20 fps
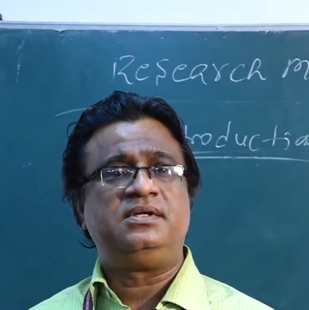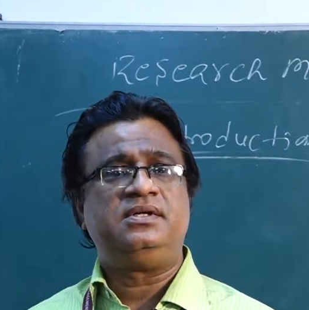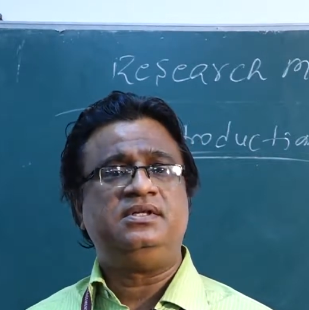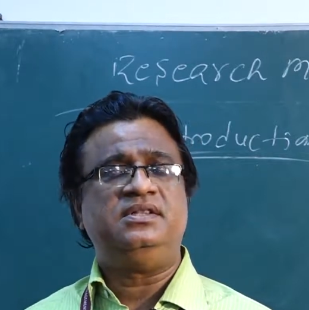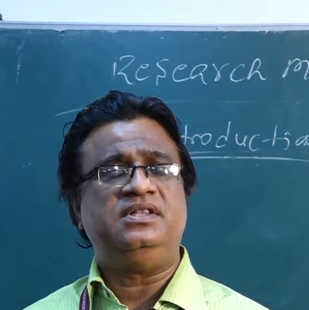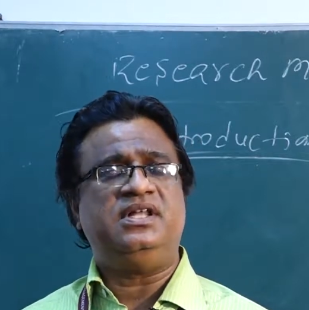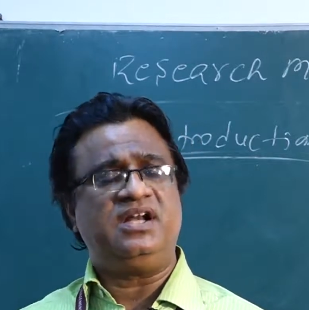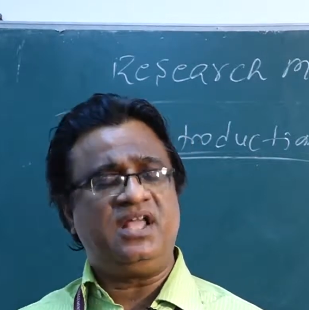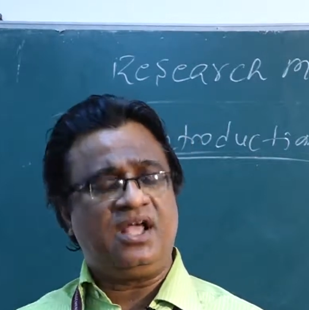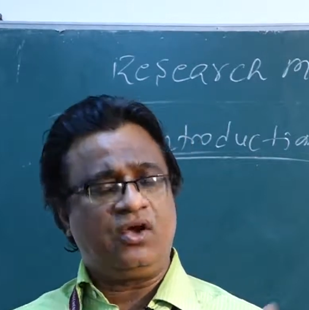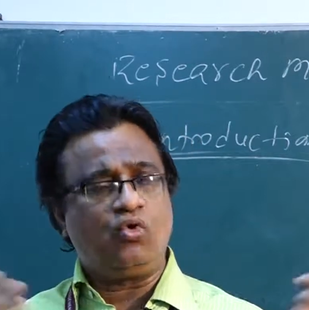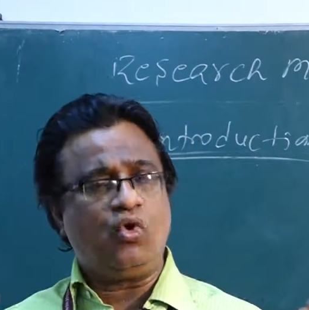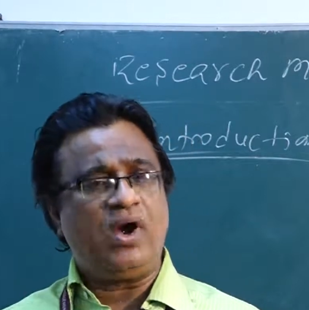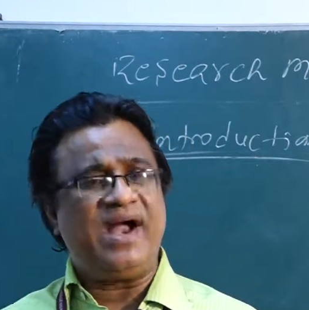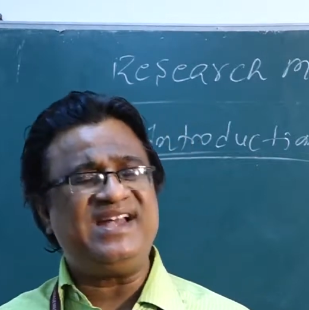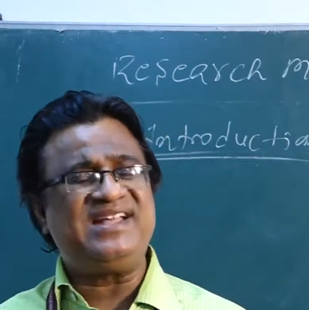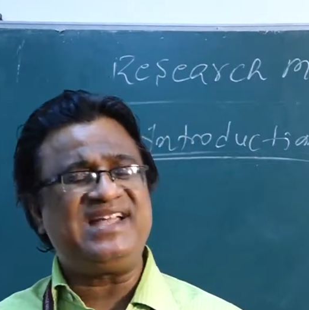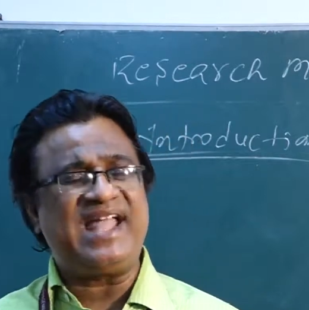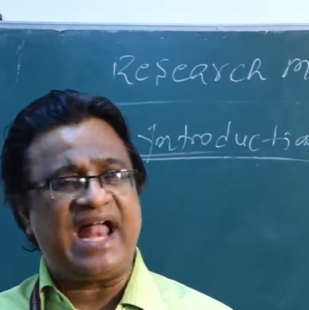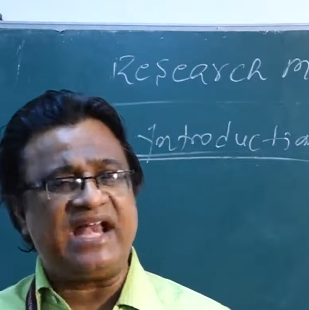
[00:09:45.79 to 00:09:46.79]
the
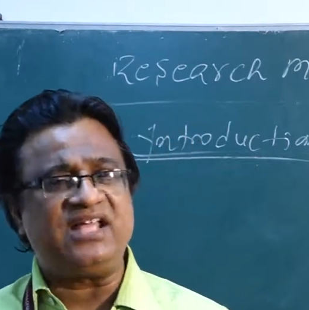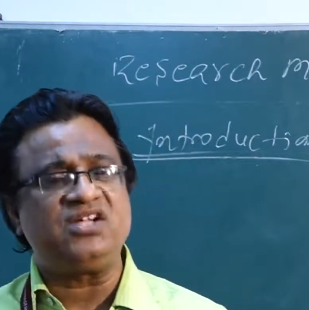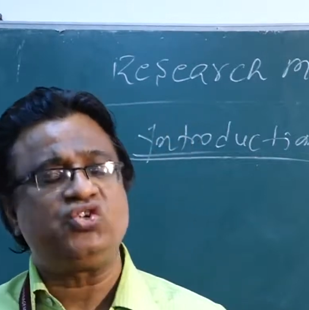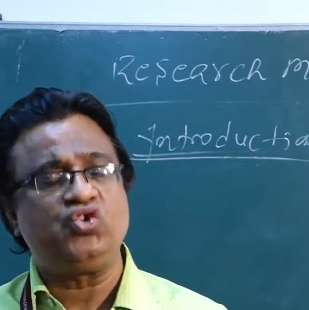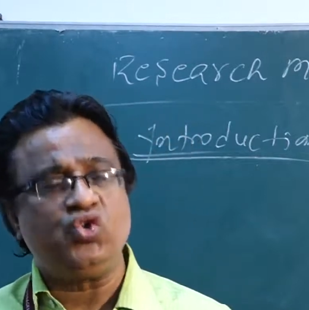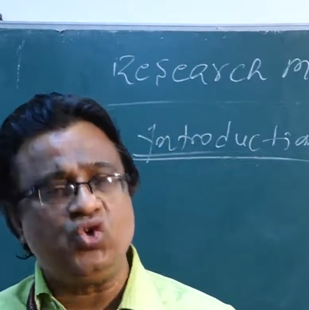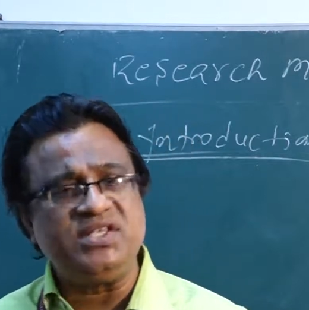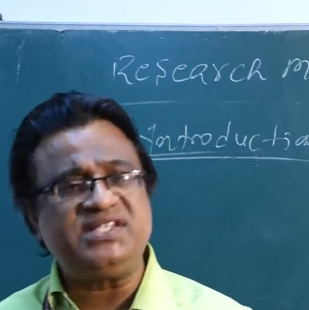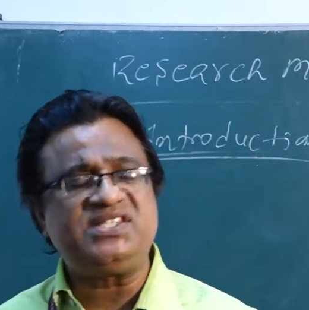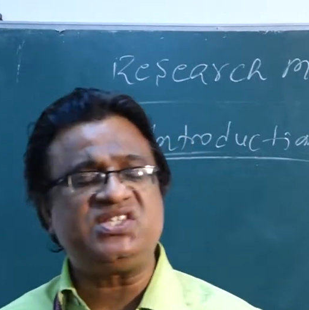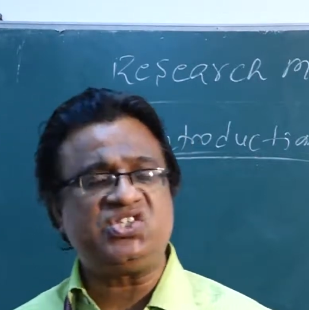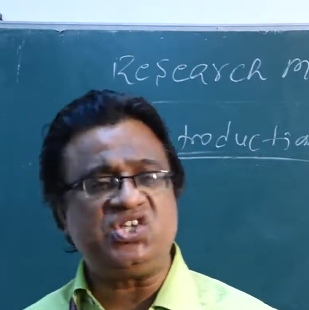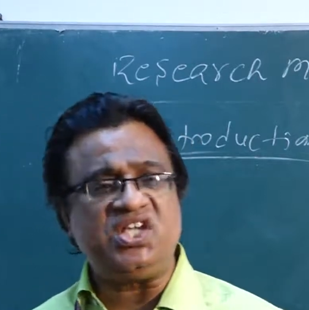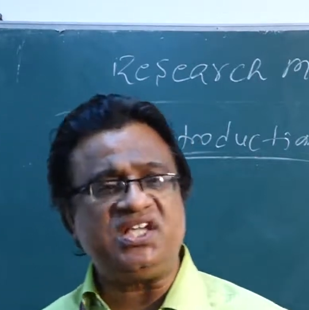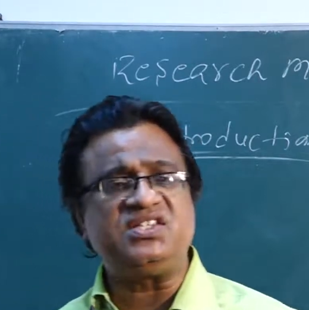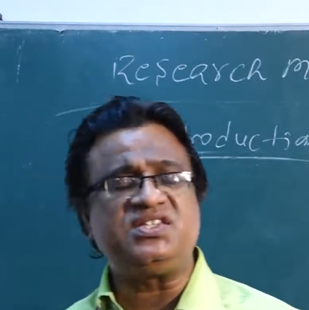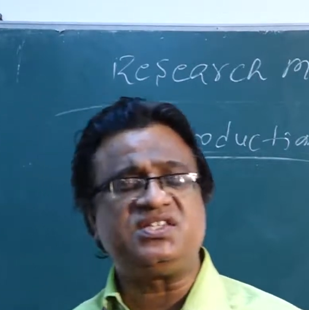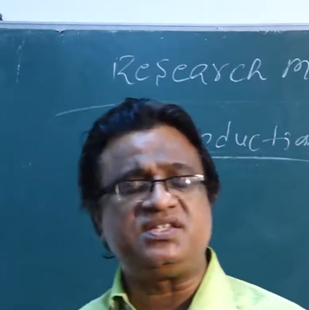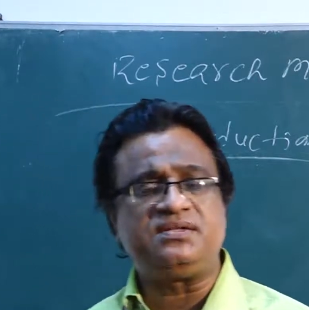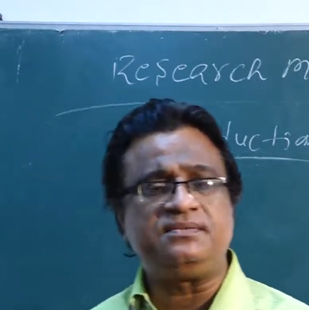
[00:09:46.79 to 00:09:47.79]
required
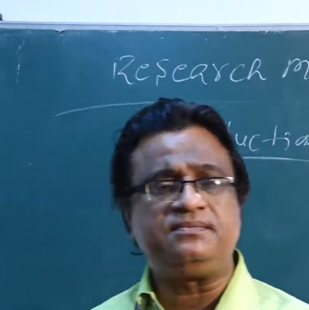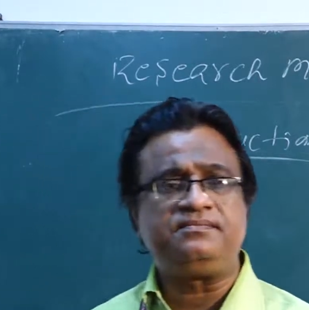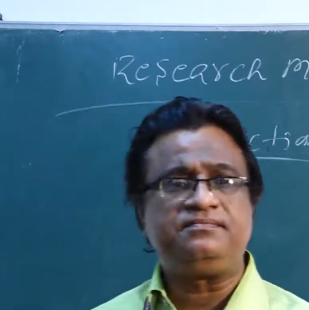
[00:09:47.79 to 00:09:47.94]
characteristics